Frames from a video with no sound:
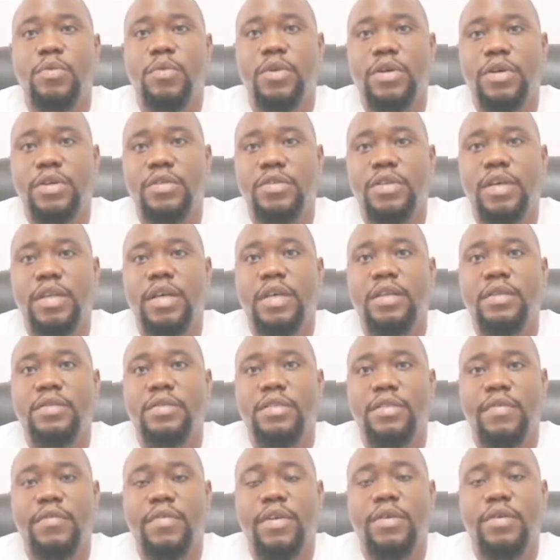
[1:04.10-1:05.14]
working together on
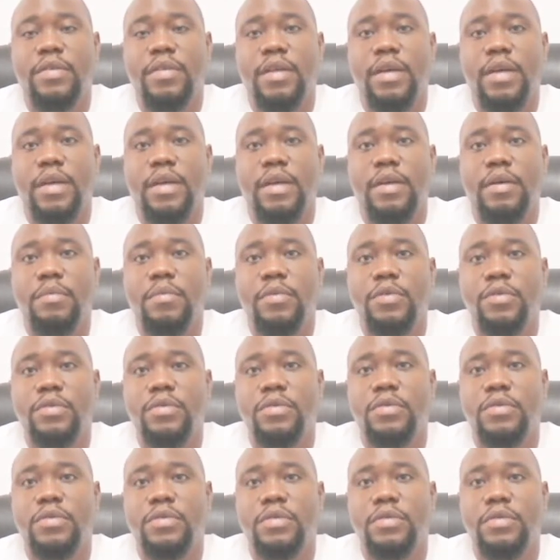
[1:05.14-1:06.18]
several other
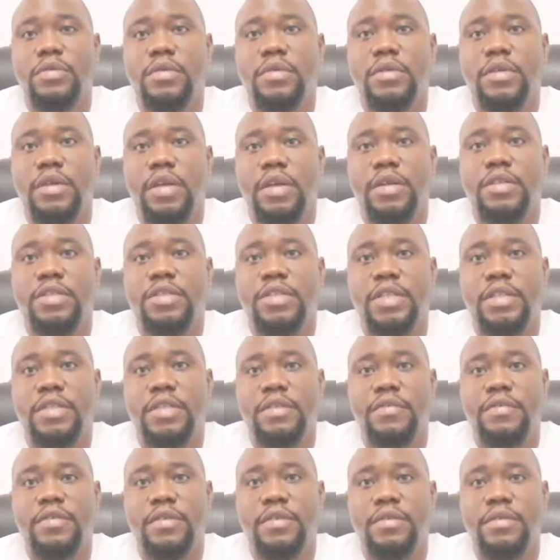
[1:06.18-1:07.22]
youth
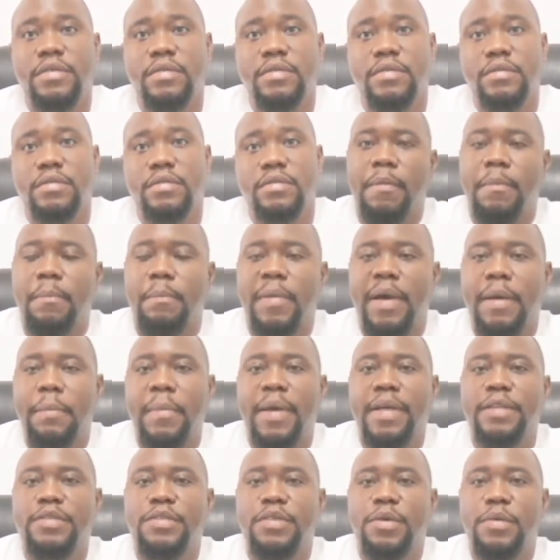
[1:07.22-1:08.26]
initiatives. My
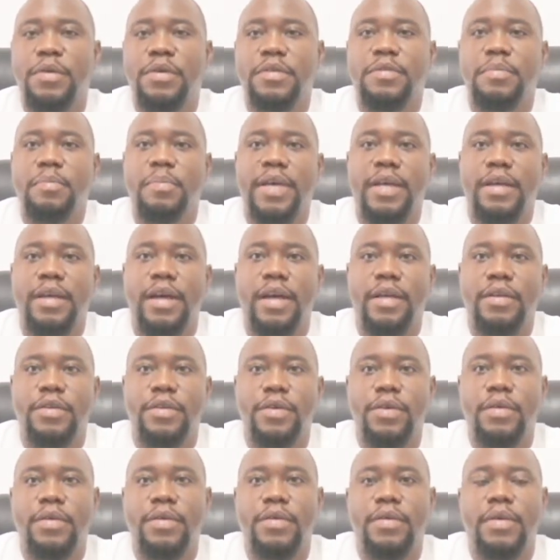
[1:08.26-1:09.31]
mentor was Ben
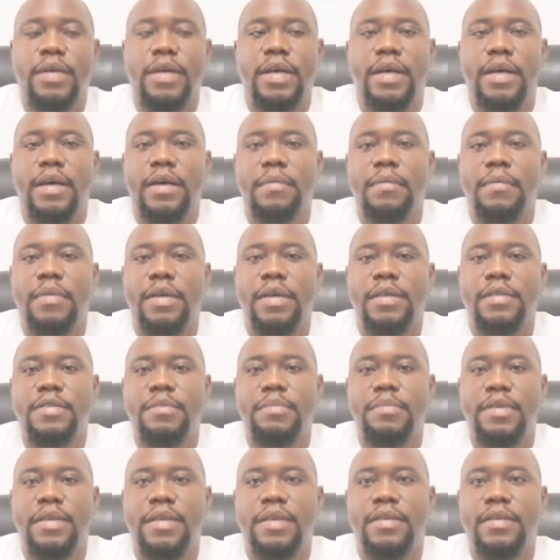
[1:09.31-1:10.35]
Andor. It's
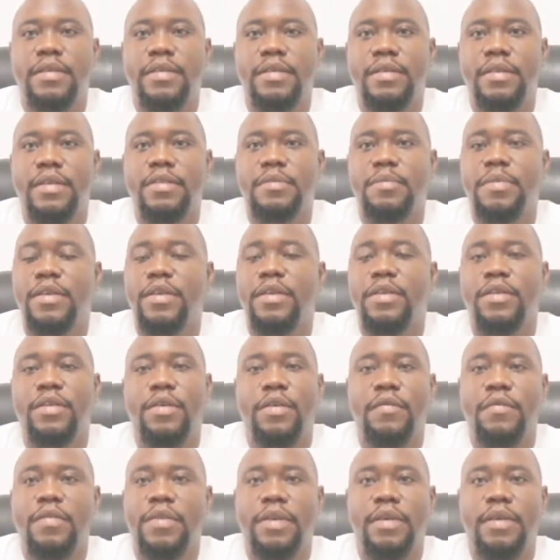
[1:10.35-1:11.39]
been a
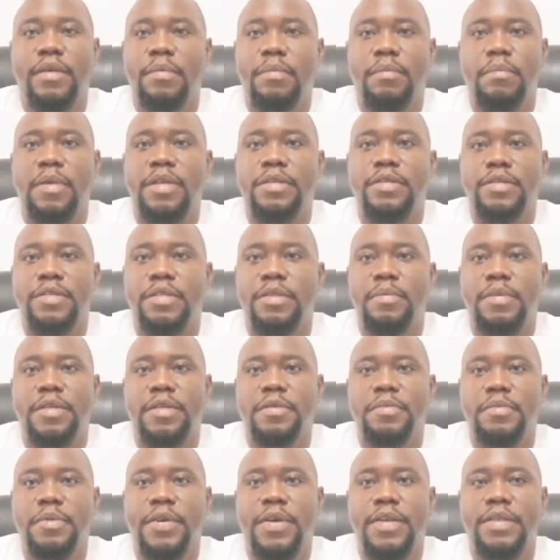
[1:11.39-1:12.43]
lovely mentorship
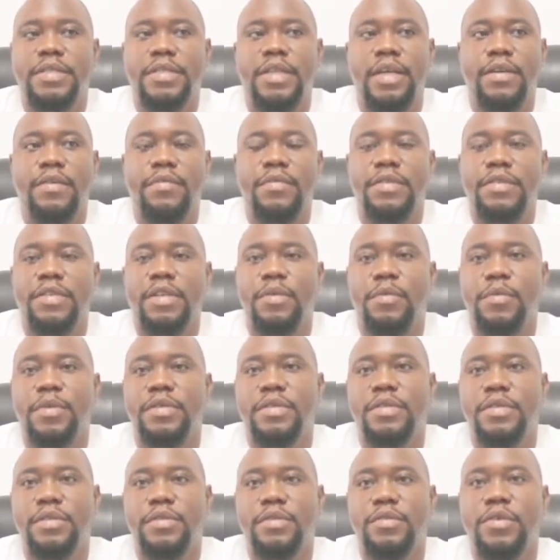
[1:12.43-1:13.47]
experience, and obviously we're
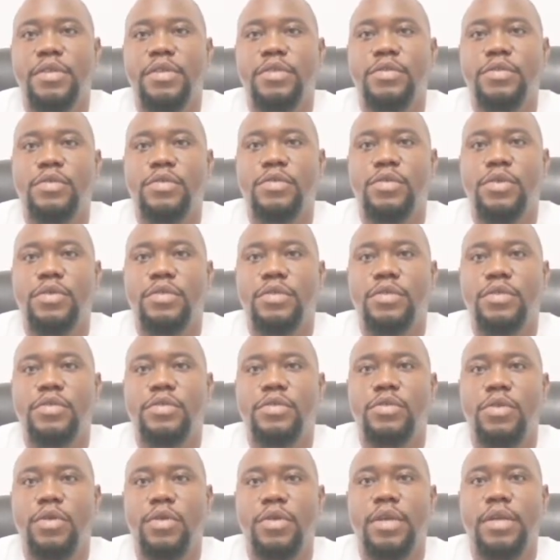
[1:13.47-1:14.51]
still going to
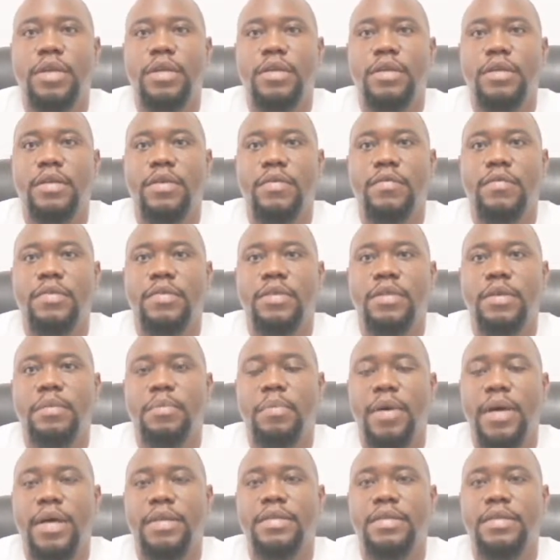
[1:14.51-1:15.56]
continue talking obviously
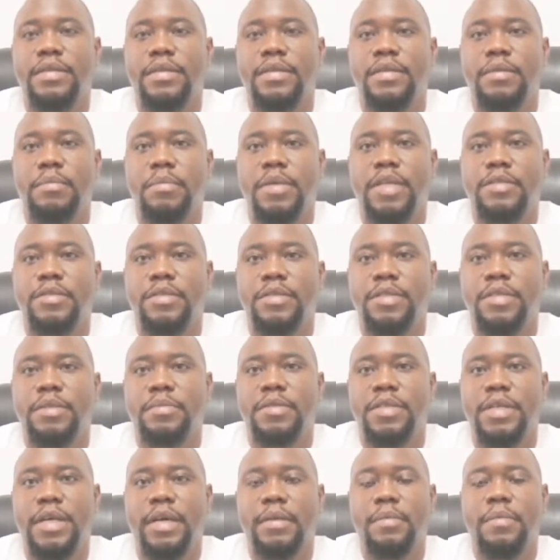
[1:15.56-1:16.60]
past the
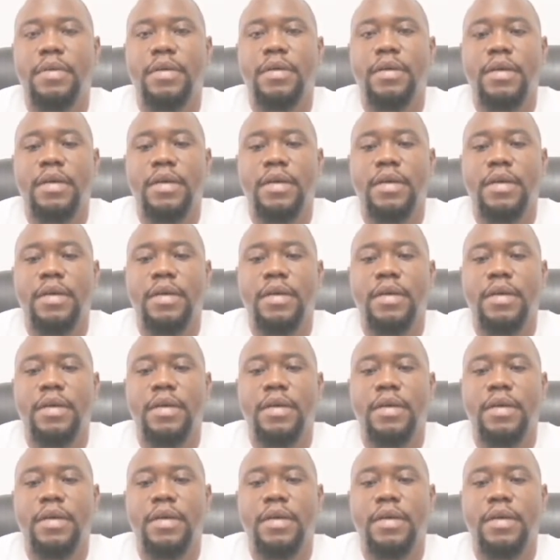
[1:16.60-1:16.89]
mentorship time.